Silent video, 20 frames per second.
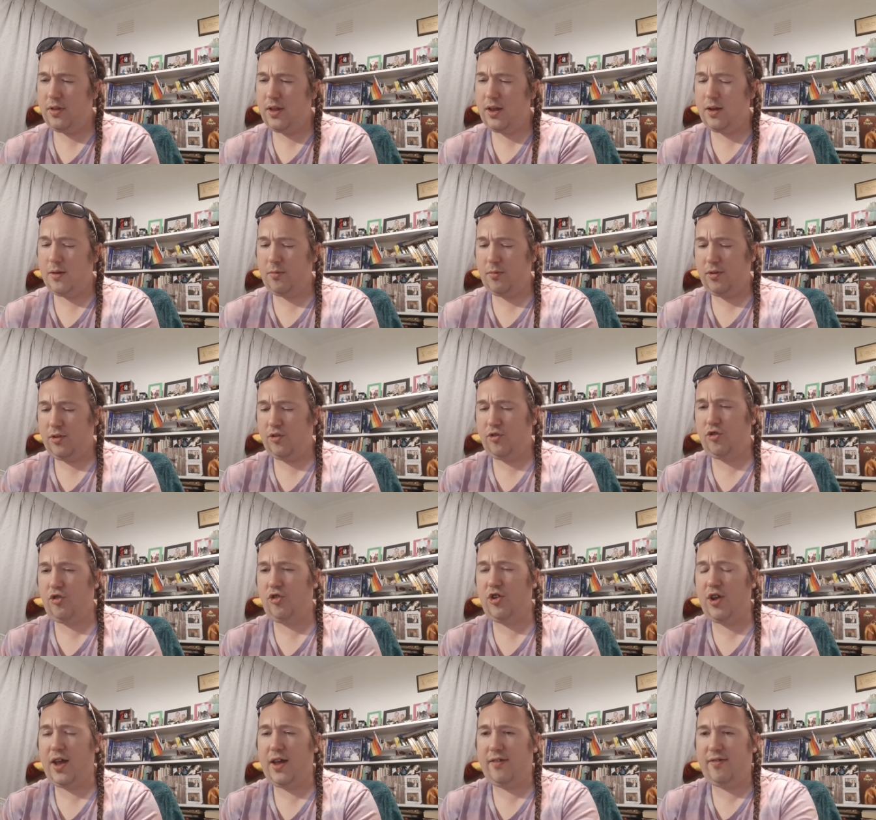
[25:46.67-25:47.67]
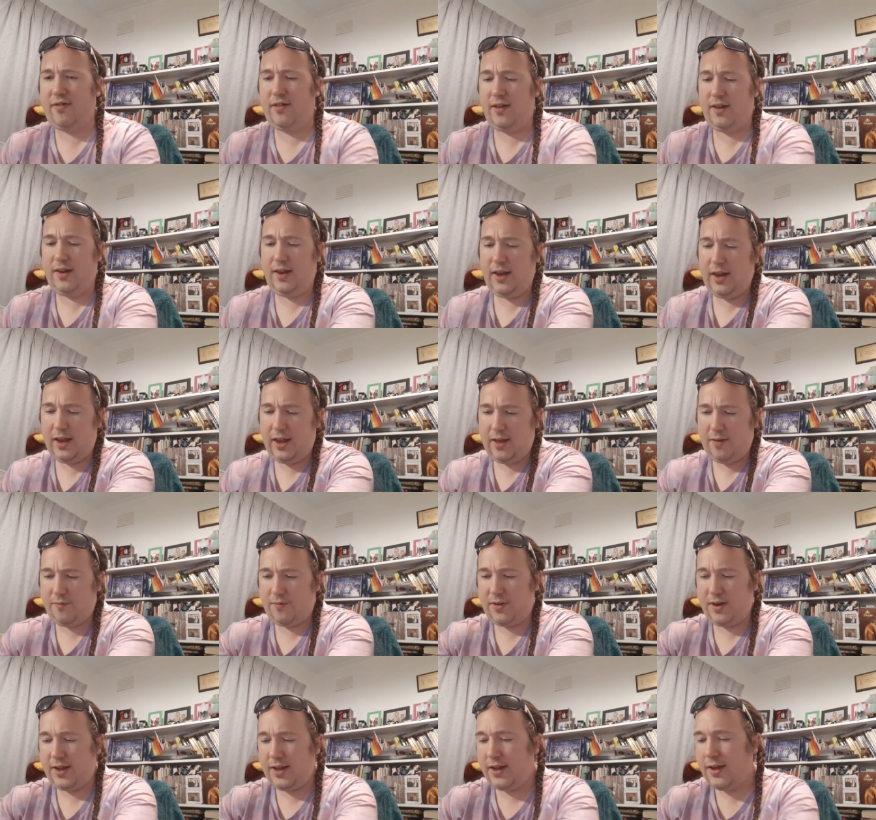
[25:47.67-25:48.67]
That was just
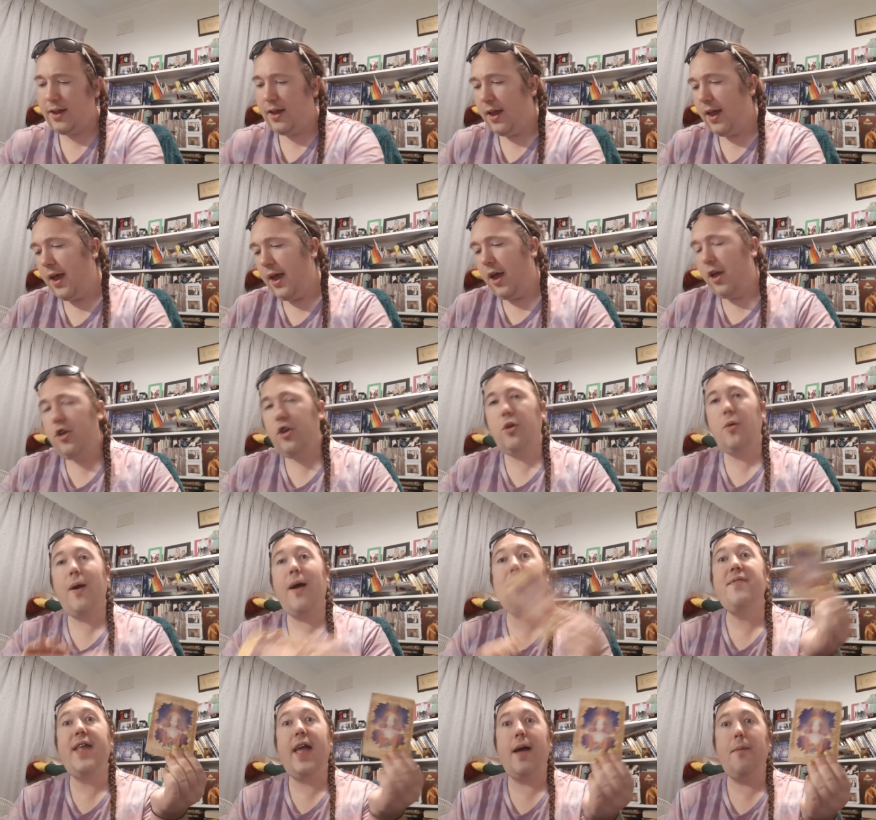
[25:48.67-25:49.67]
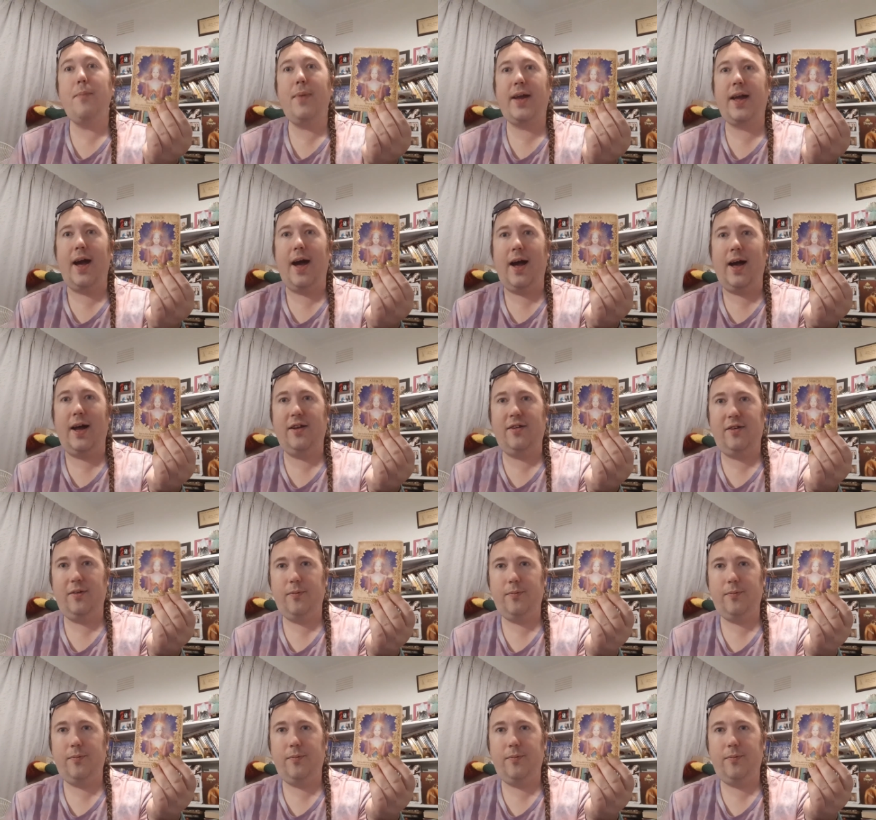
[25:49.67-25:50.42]
lovely. You had the Amber card.